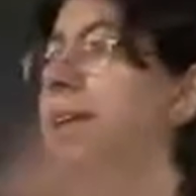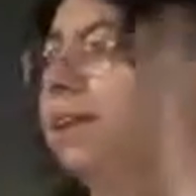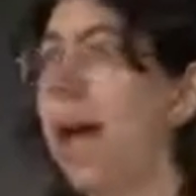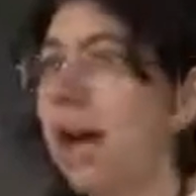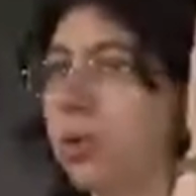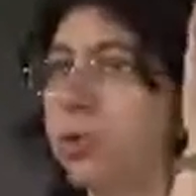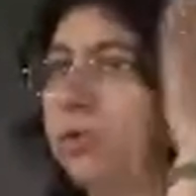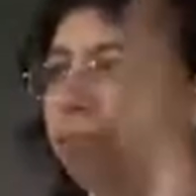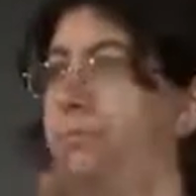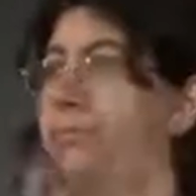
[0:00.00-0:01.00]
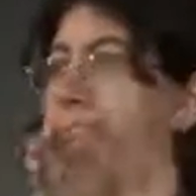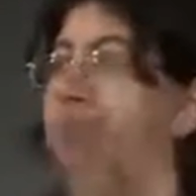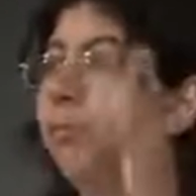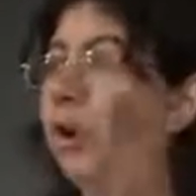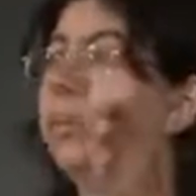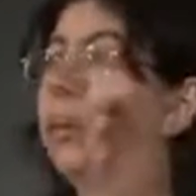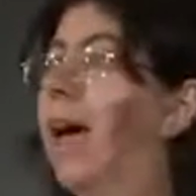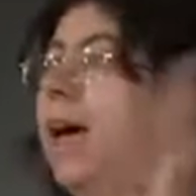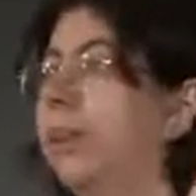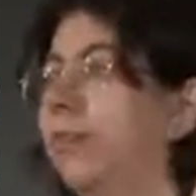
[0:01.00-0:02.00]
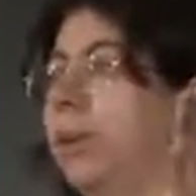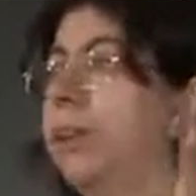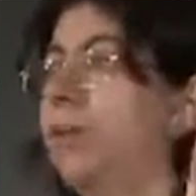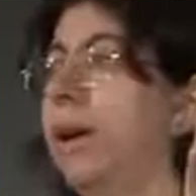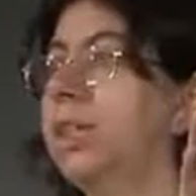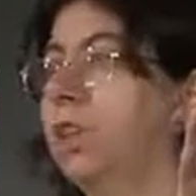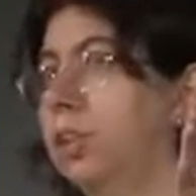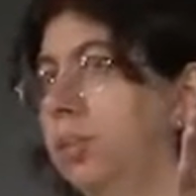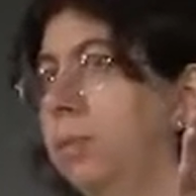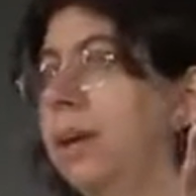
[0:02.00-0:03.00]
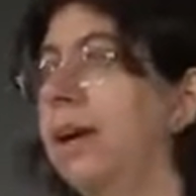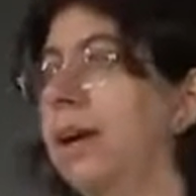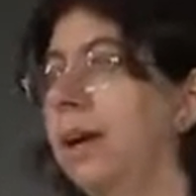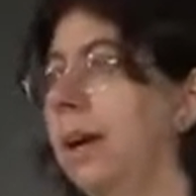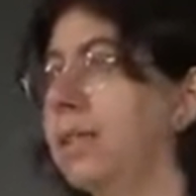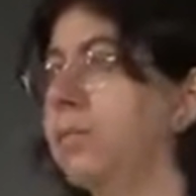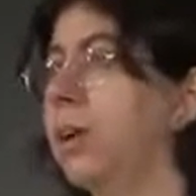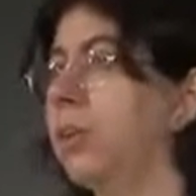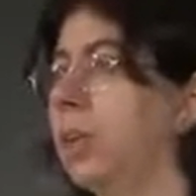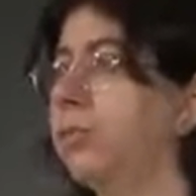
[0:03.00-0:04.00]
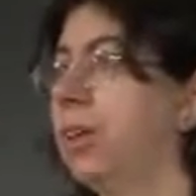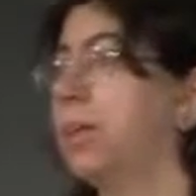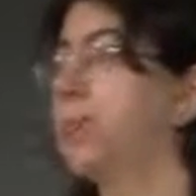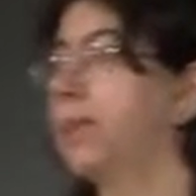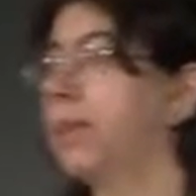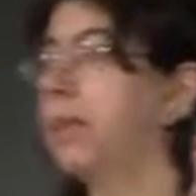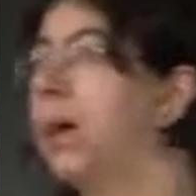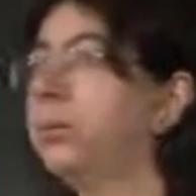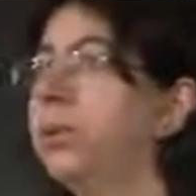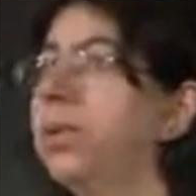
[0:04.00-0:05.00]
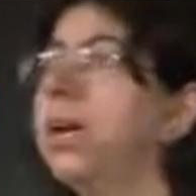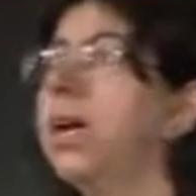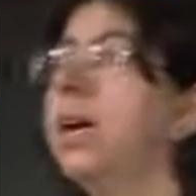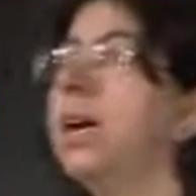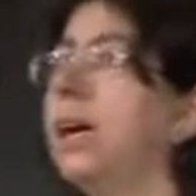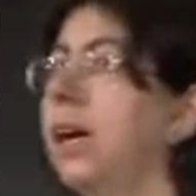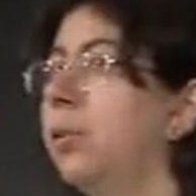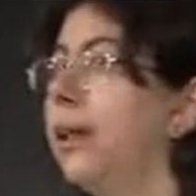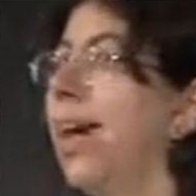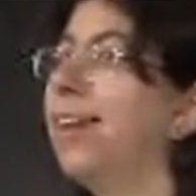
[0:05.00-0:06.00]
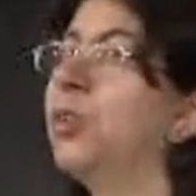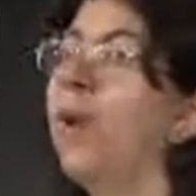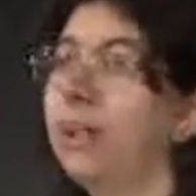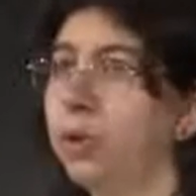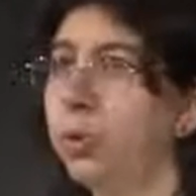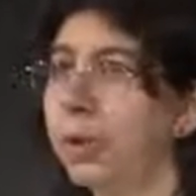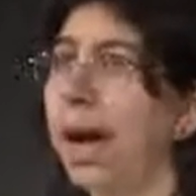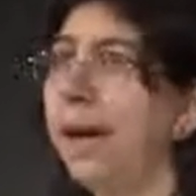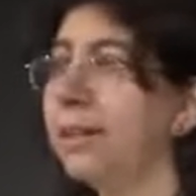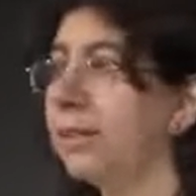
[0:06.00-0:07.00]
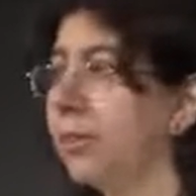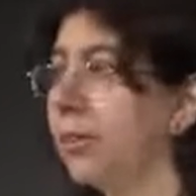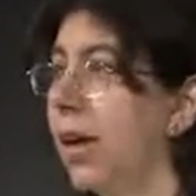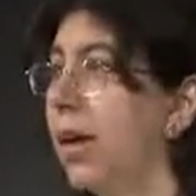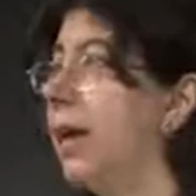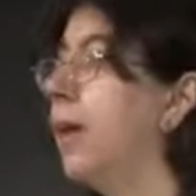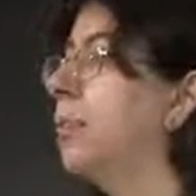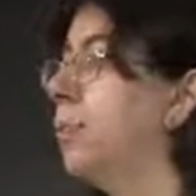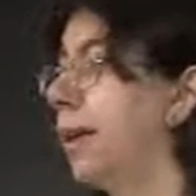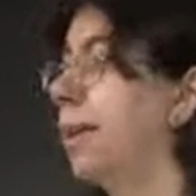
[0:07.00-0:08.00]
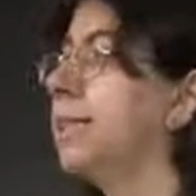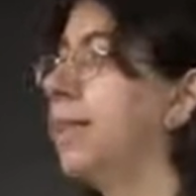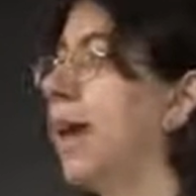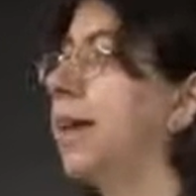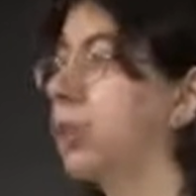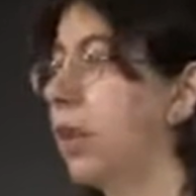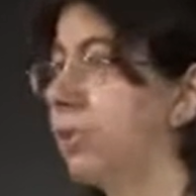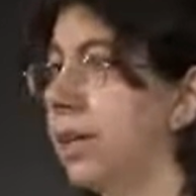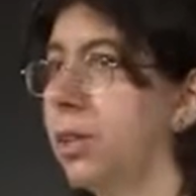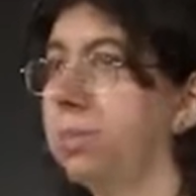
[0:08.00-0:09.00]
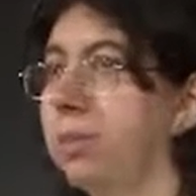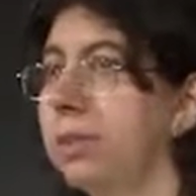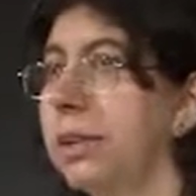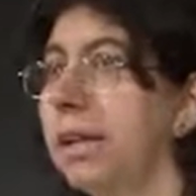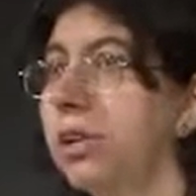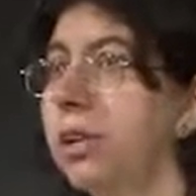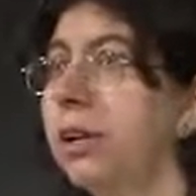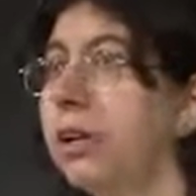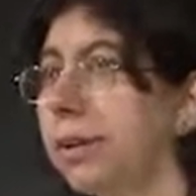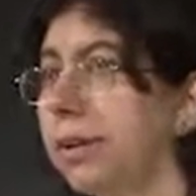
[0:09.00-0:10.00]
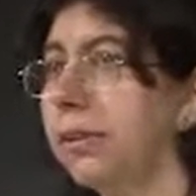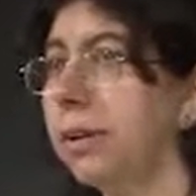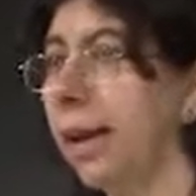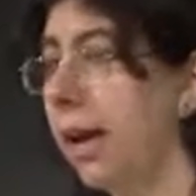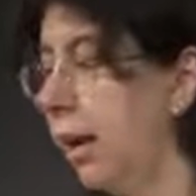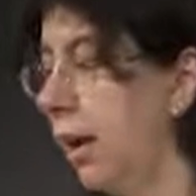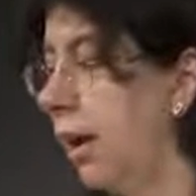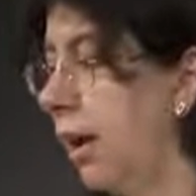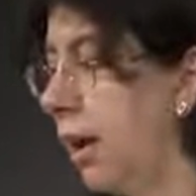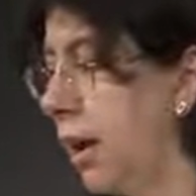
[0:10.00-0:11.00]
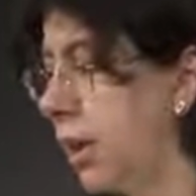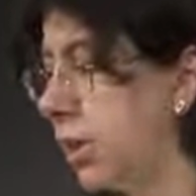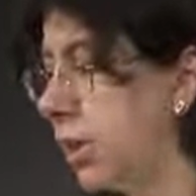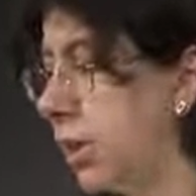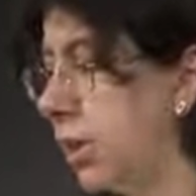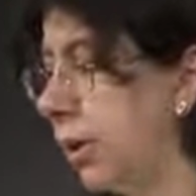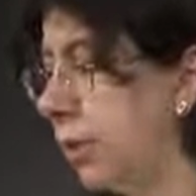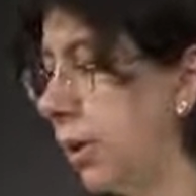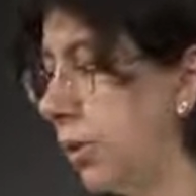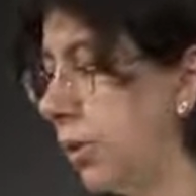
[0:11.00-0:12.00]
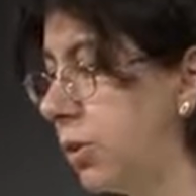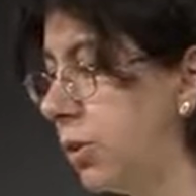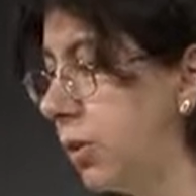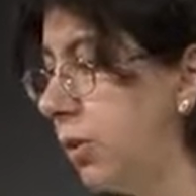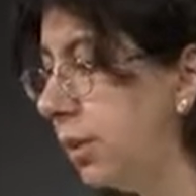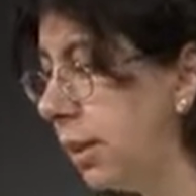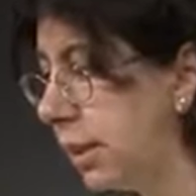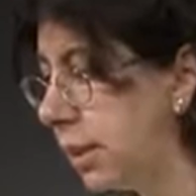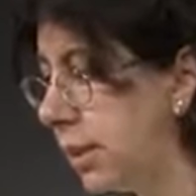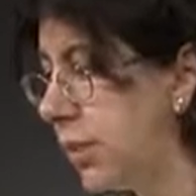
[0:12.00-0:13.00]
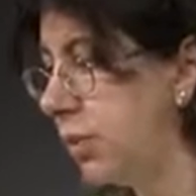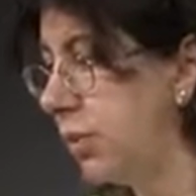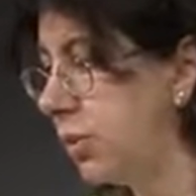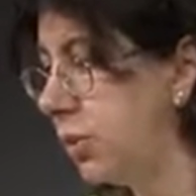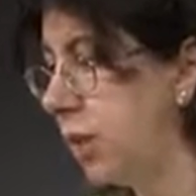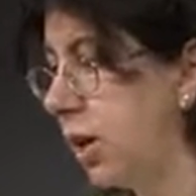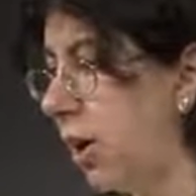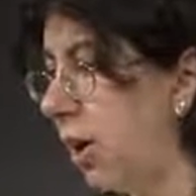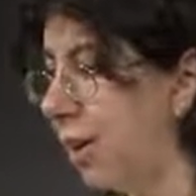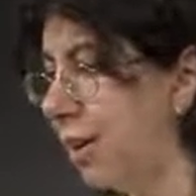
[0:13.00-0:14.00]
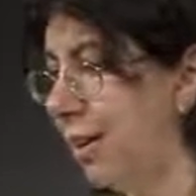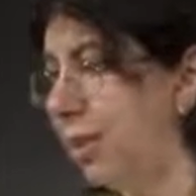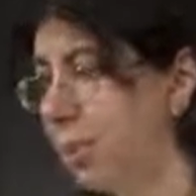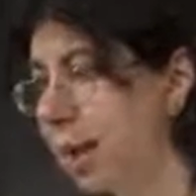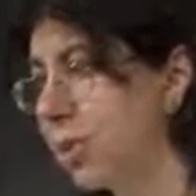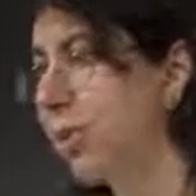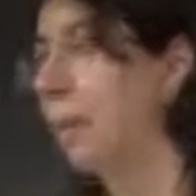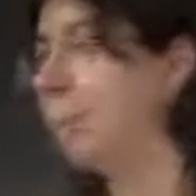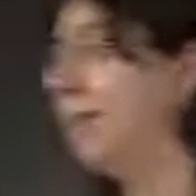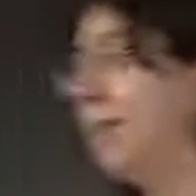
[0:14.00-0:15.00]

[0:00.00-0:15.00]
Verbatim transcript: an actual formula of what the weights ought to be as a function of the inputs and the outputs. Here we can't quite do that, okay? But it is a nice convex optimization, okay? And so what we're going to do is to use our best weapon